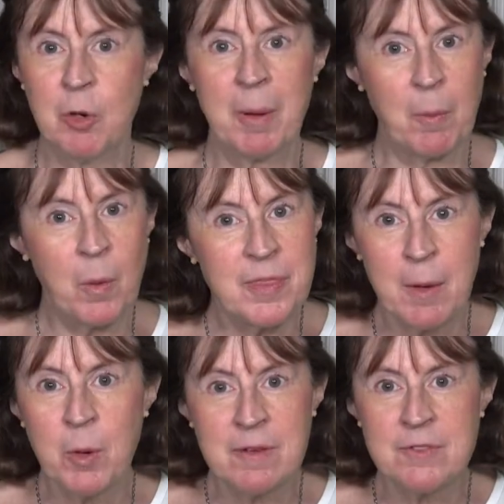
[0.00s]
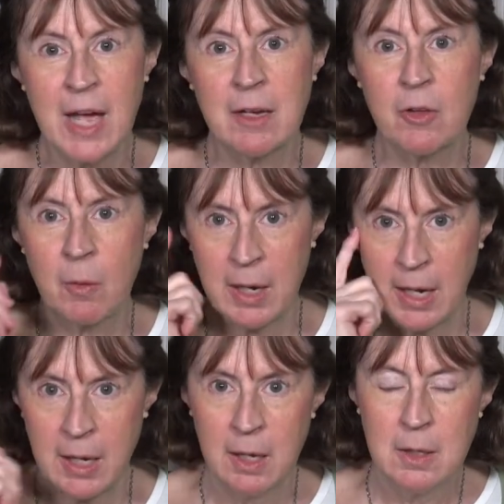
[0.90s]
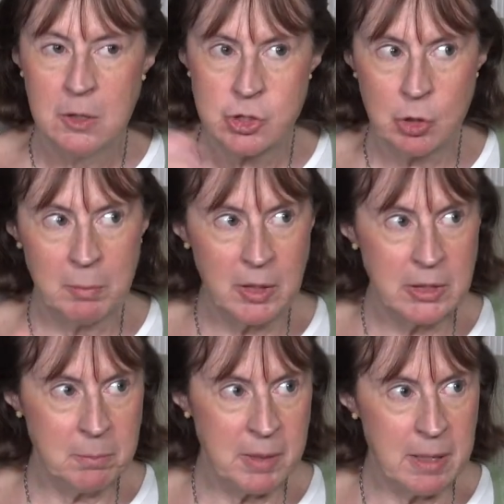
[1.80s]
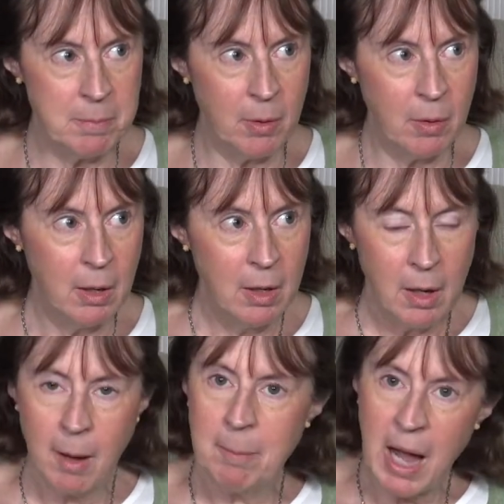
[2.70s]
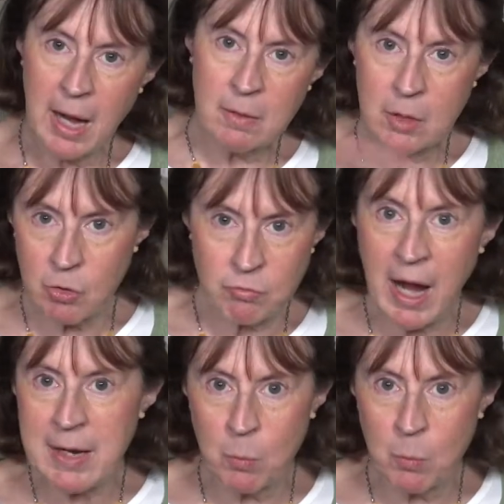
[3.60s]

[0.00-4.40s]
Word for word: But what they would have done is, okay, two million people, a mile across, right?